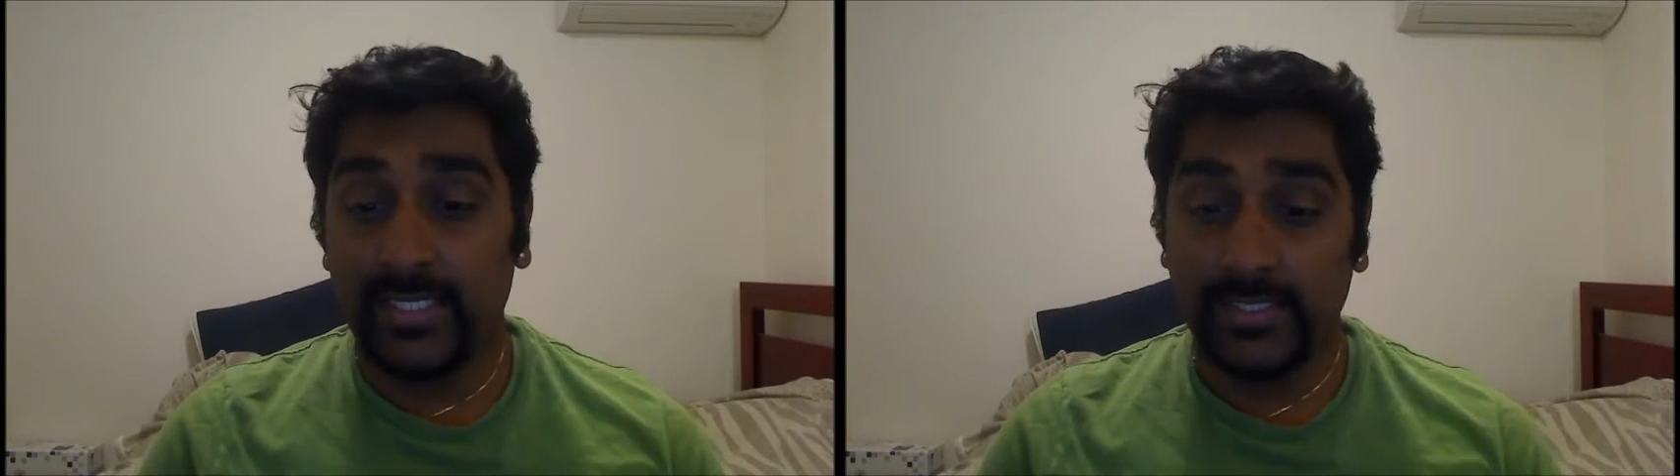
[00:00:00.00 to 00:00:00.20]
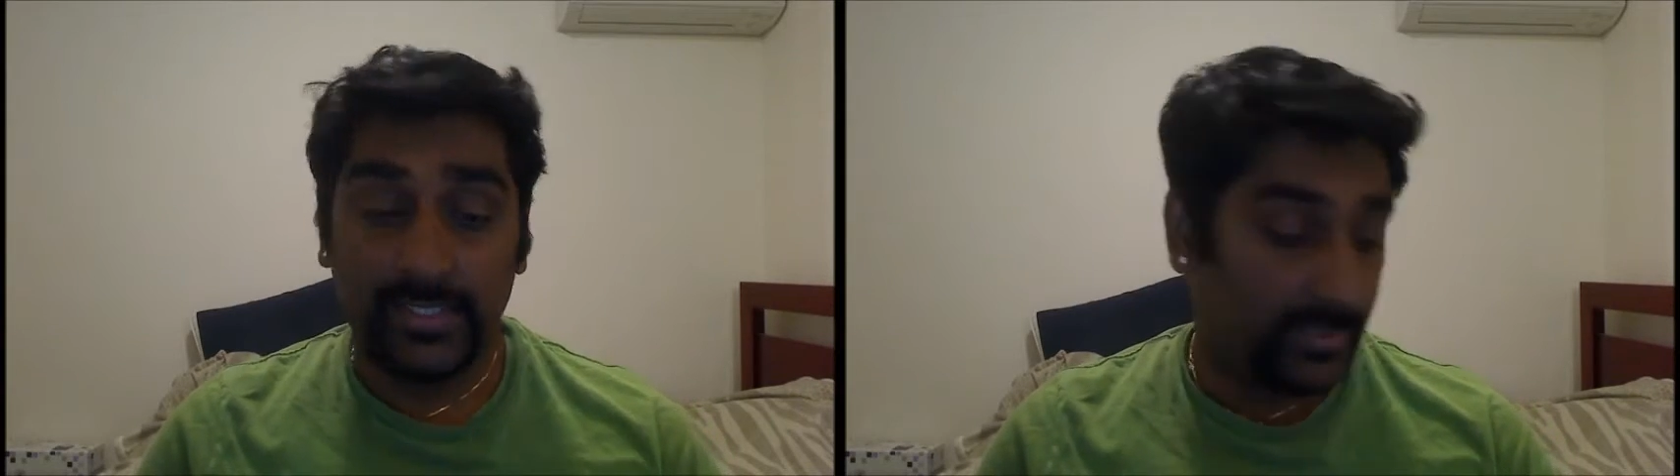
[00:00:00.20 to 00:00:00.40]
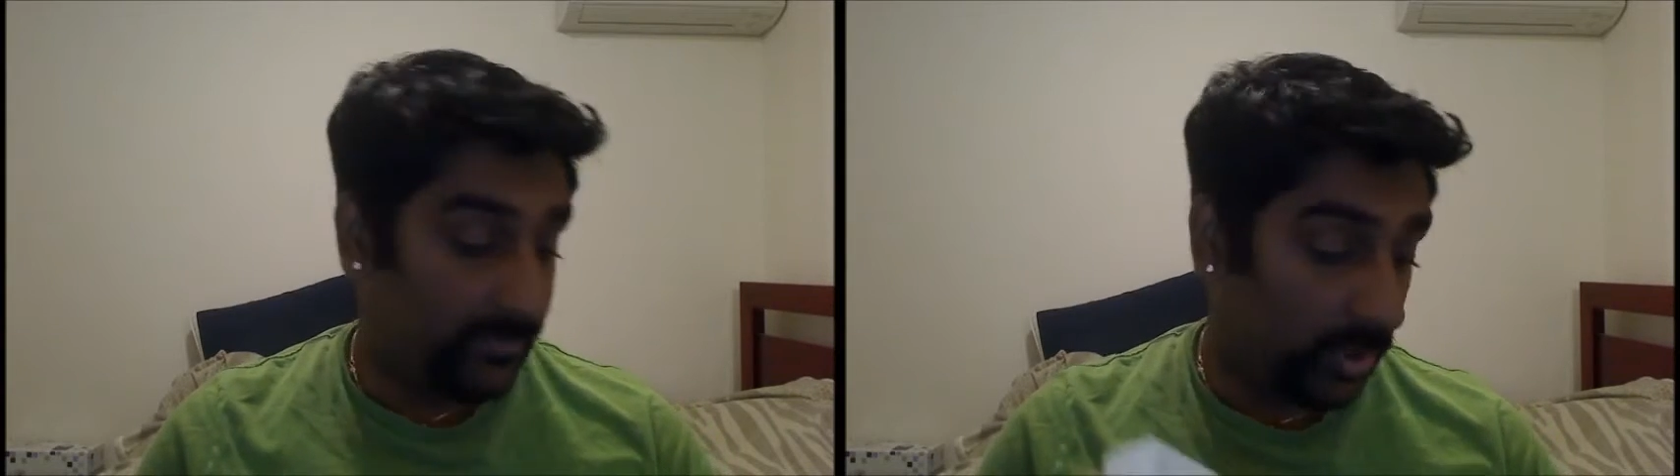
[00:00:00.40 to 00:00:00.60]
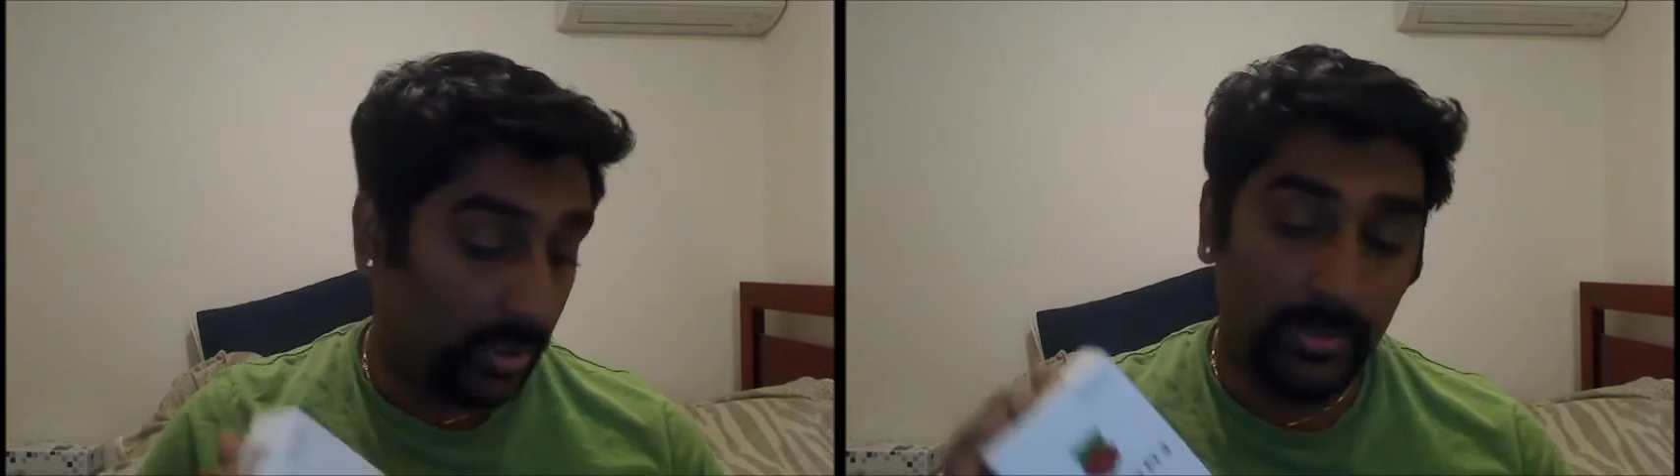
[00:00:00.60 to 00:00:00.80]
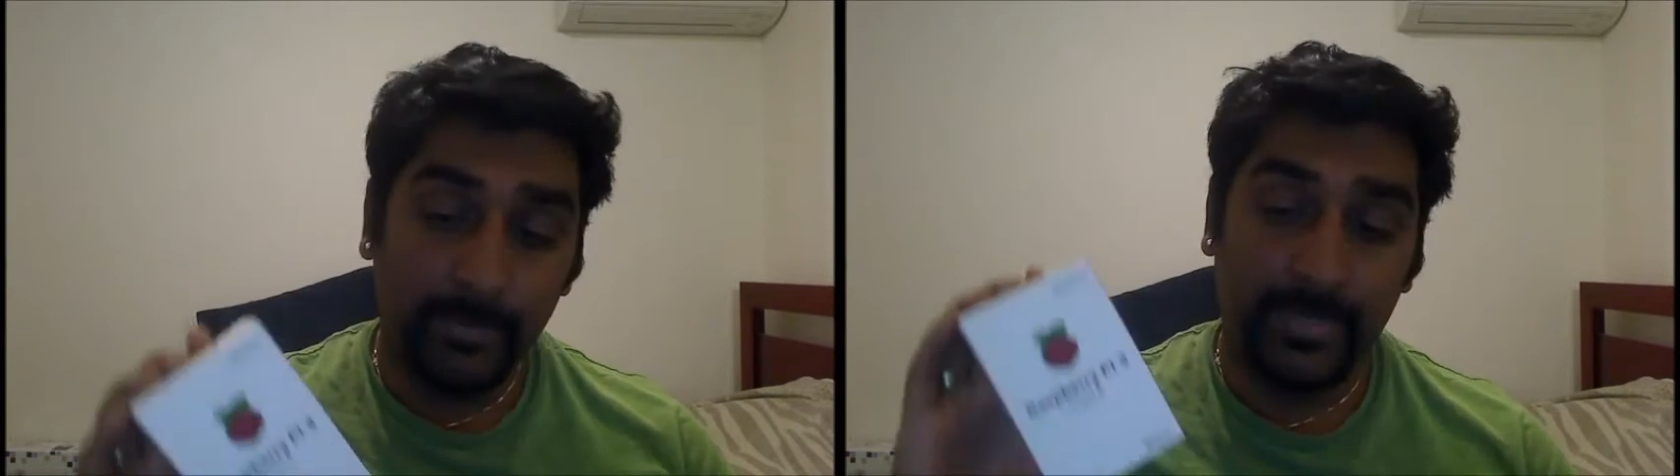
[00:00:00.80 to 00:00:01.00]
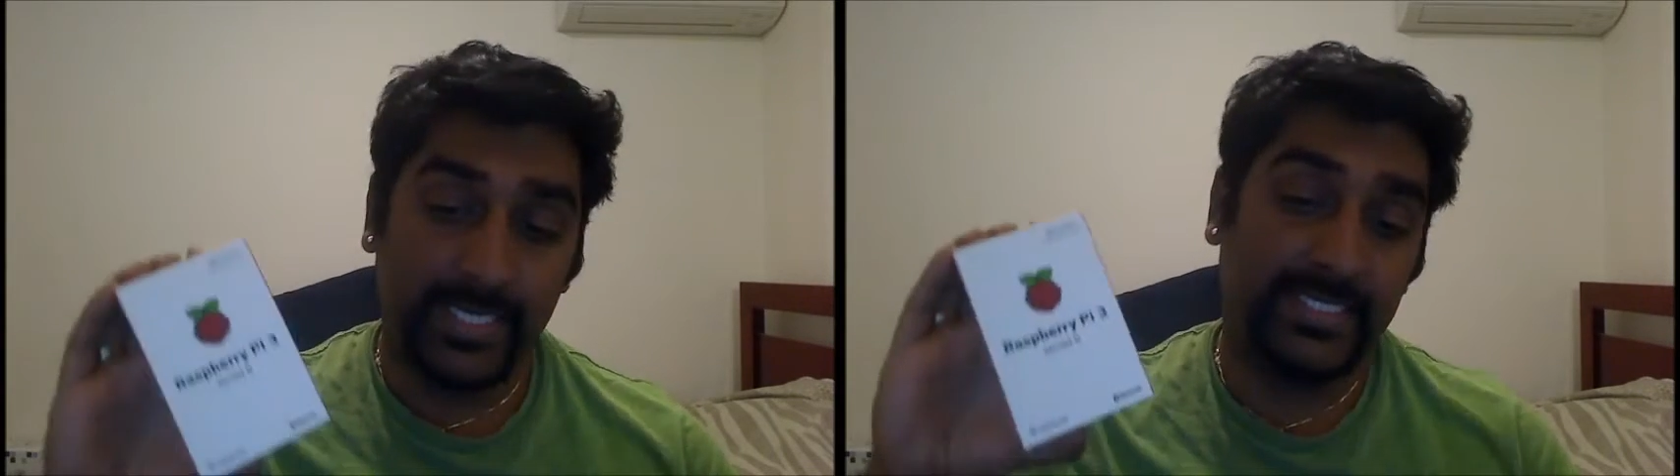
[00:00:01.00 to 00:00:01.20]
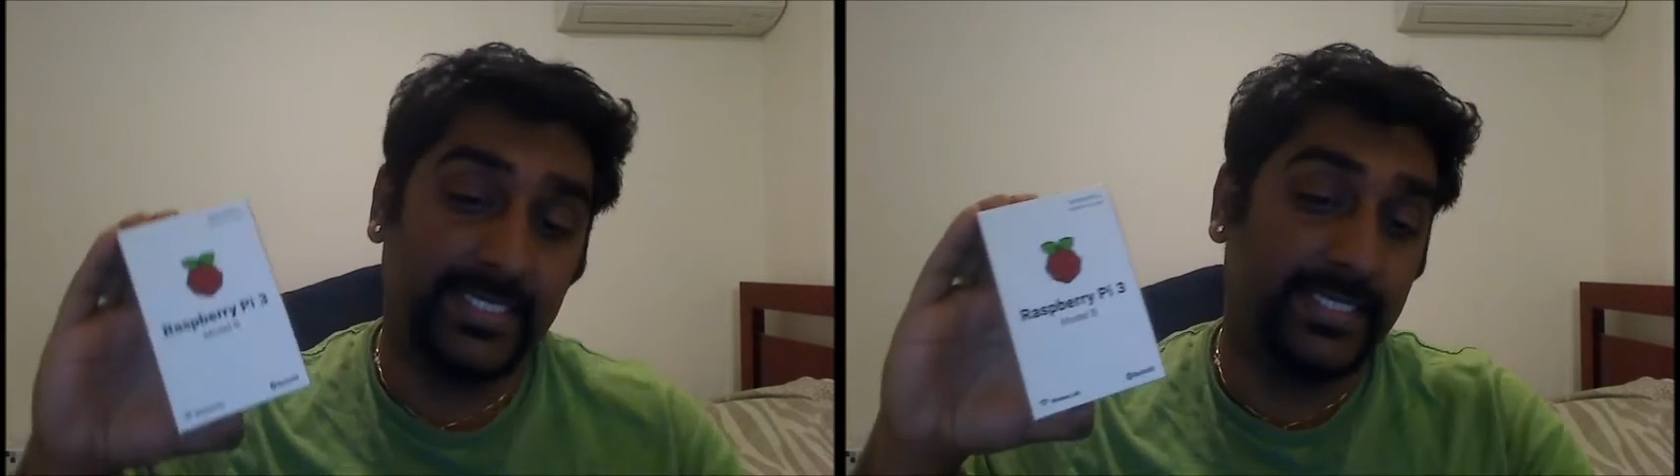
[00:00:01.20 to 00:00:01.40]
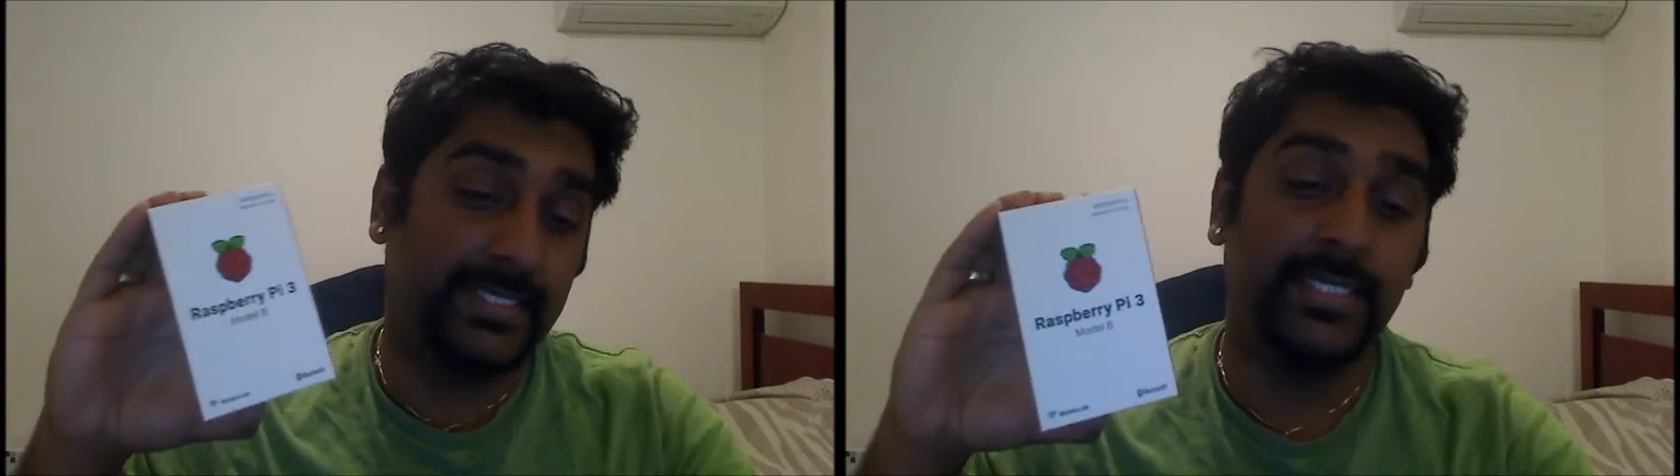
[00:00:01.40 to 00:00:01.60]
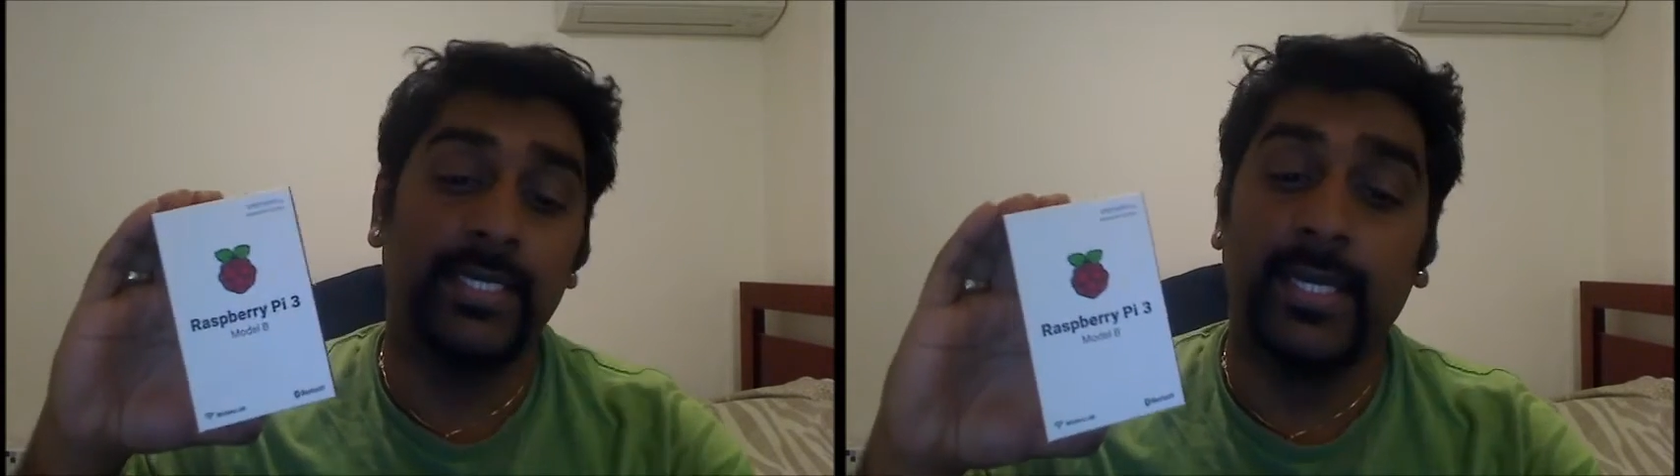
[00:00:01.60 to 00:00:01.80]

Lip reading: small PCs